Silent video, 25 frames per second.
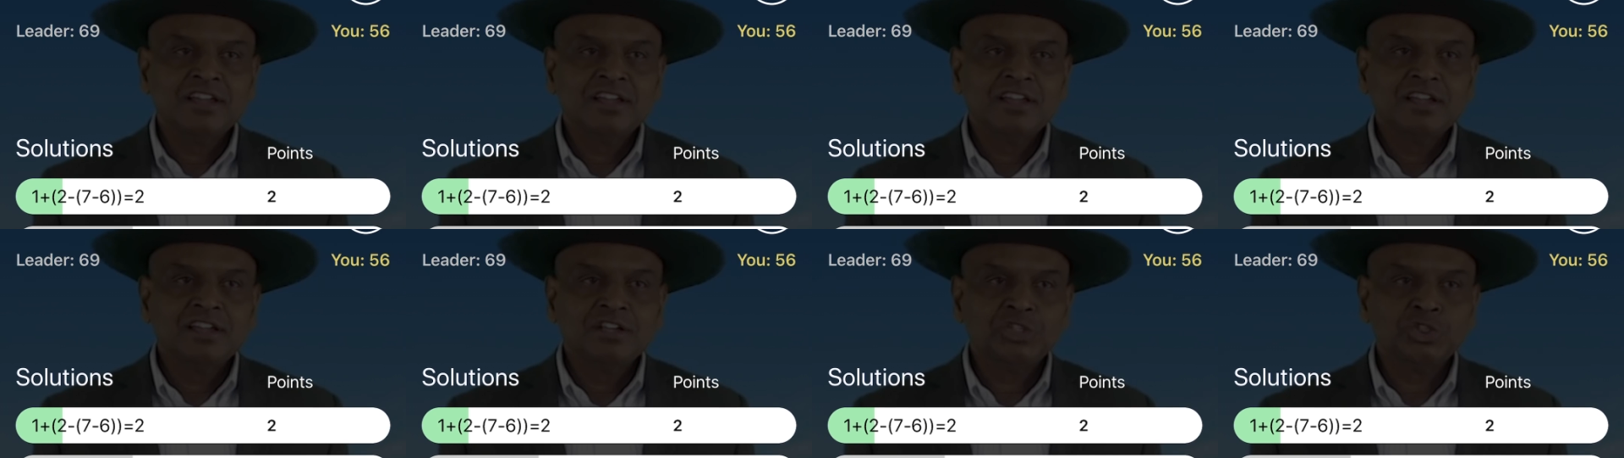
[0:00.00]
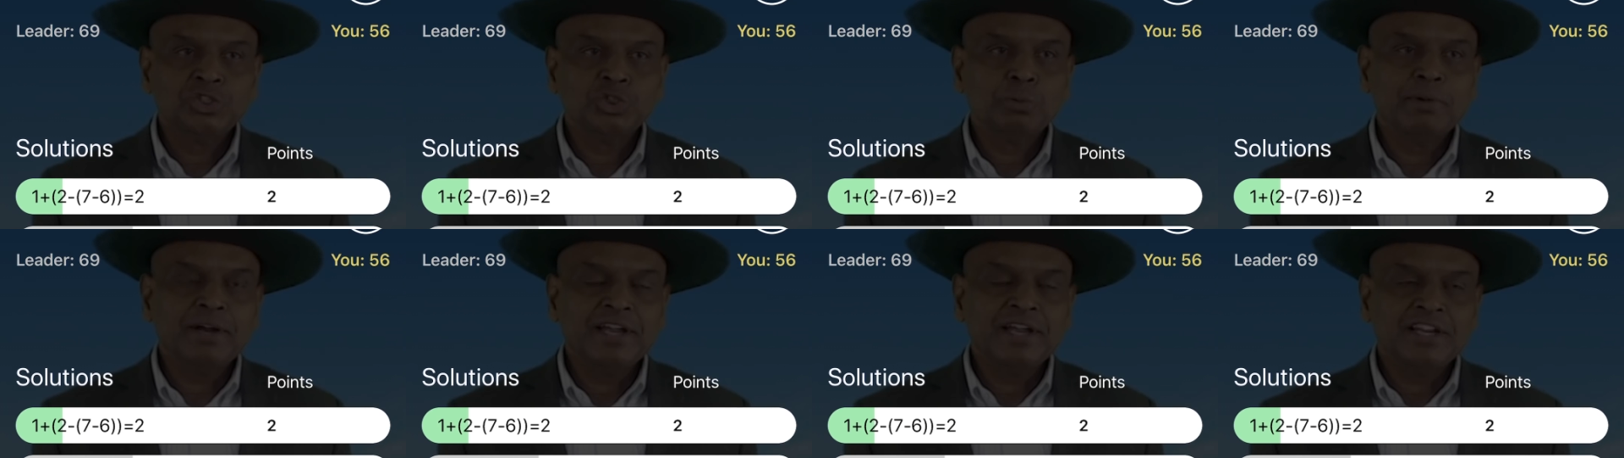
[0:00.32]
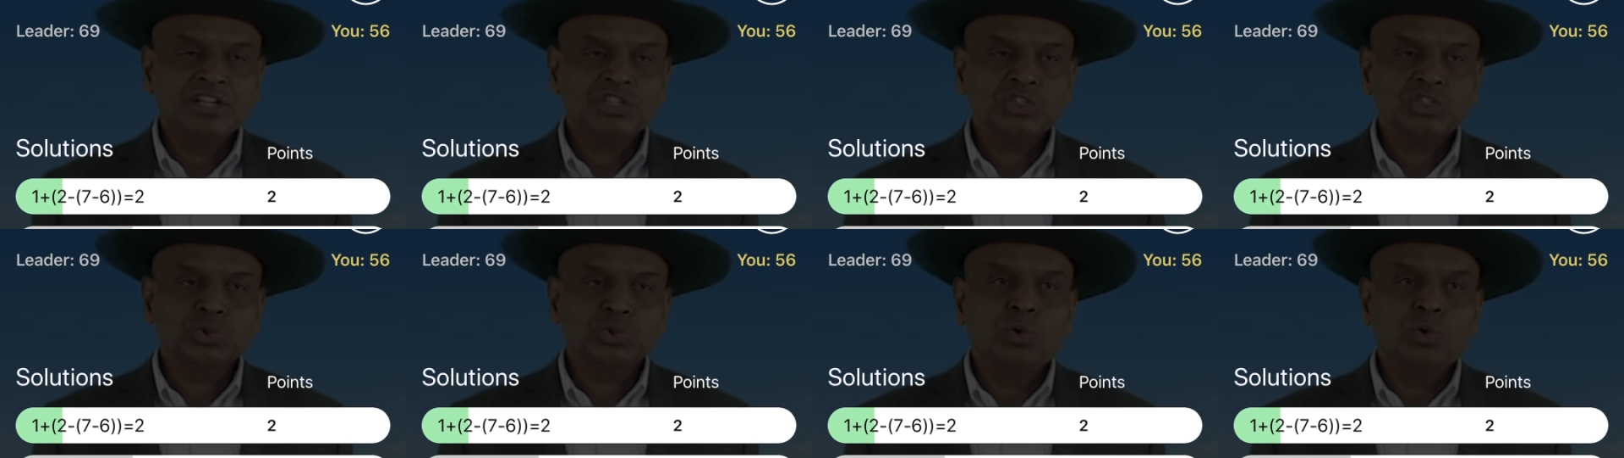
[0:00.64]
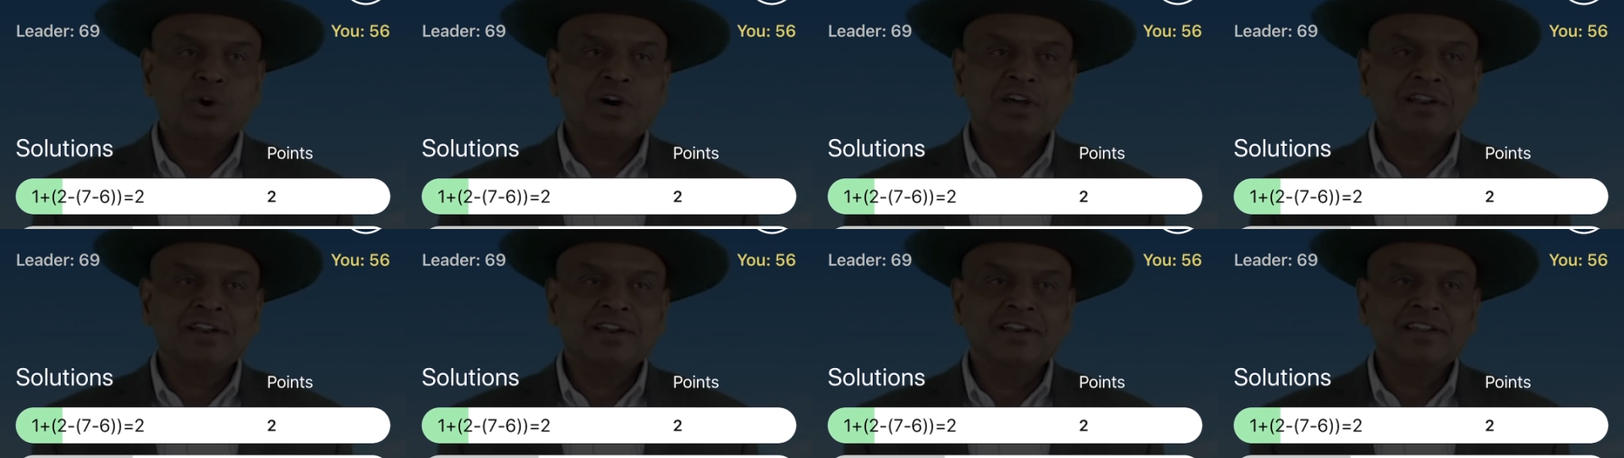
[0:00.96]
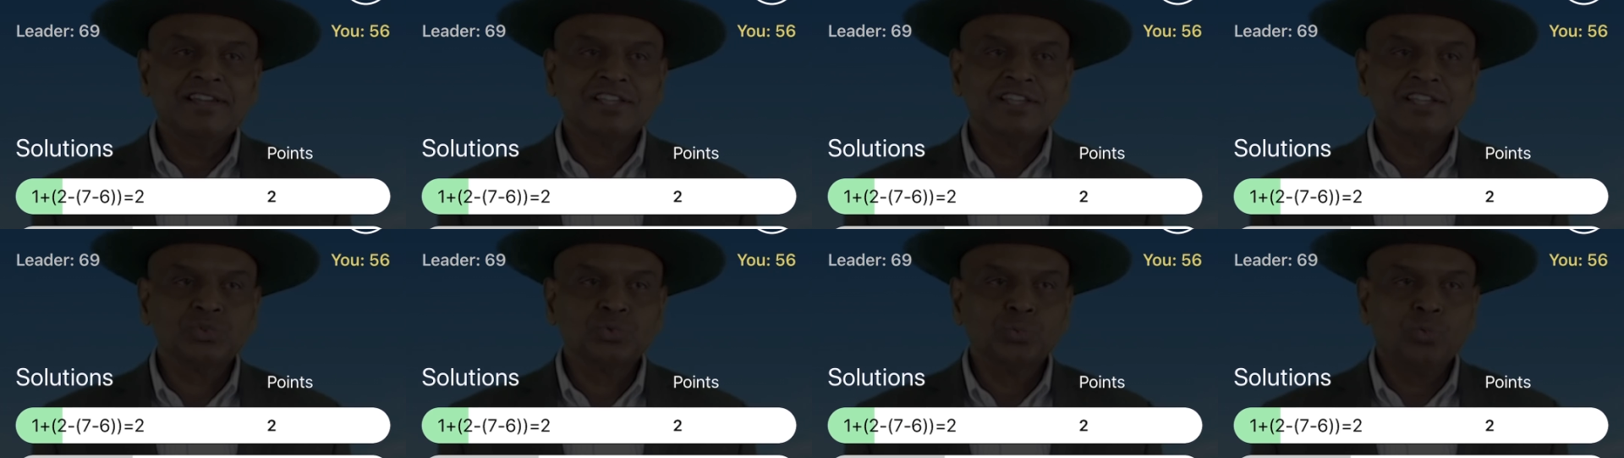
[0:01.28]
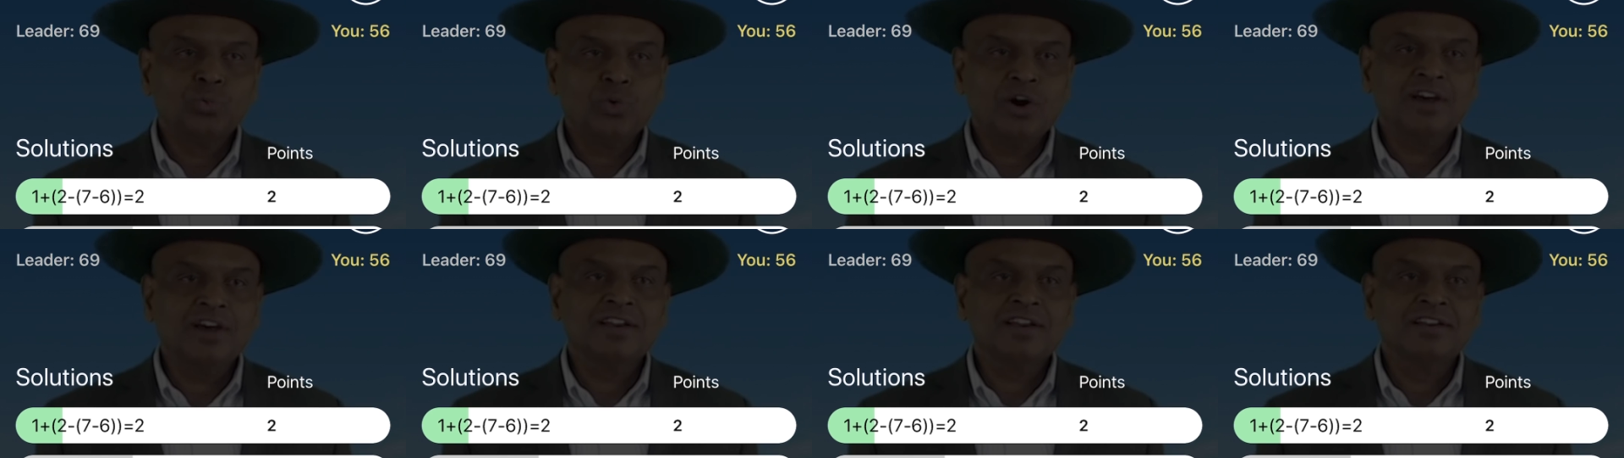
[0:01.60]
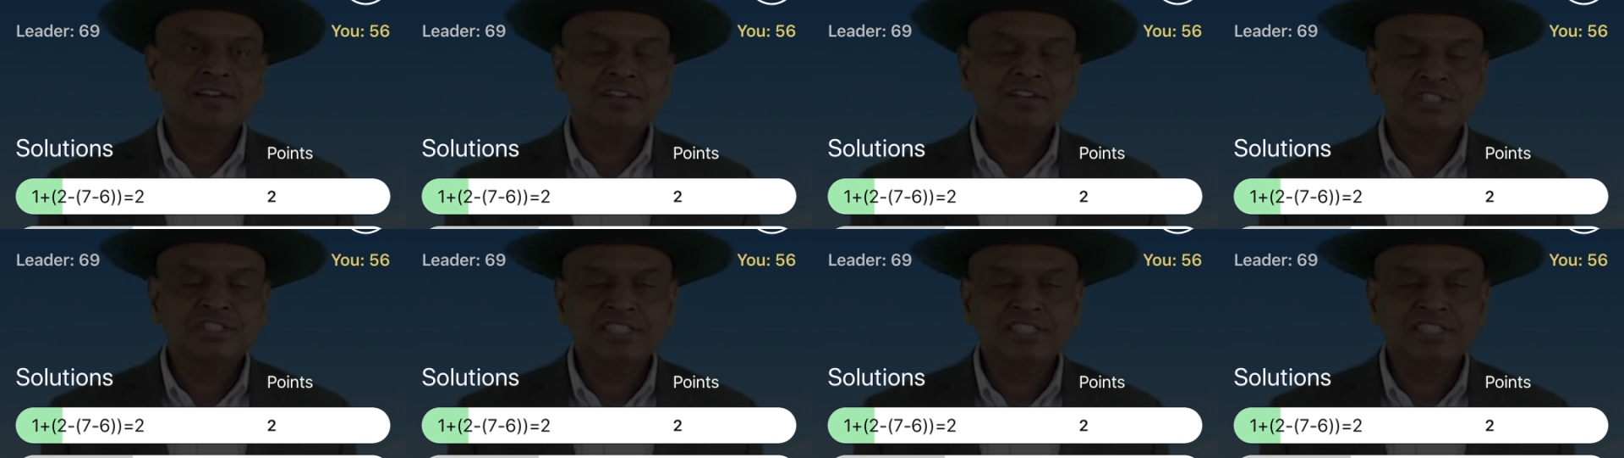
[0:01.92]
2 minus 1 is 1,